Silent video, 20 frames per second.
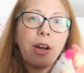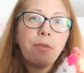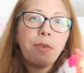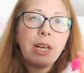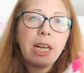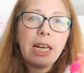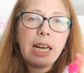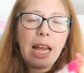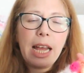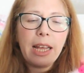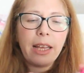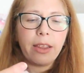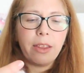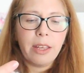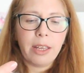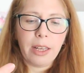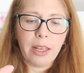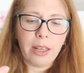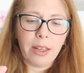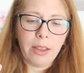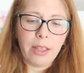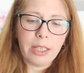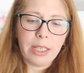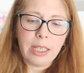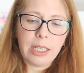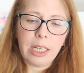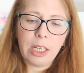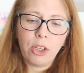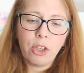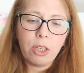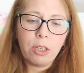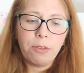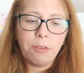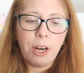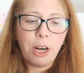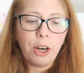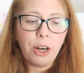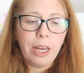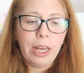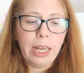I really like the stitch is
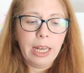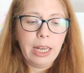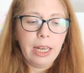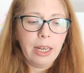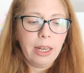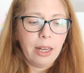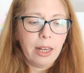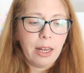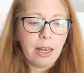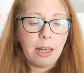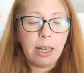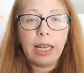very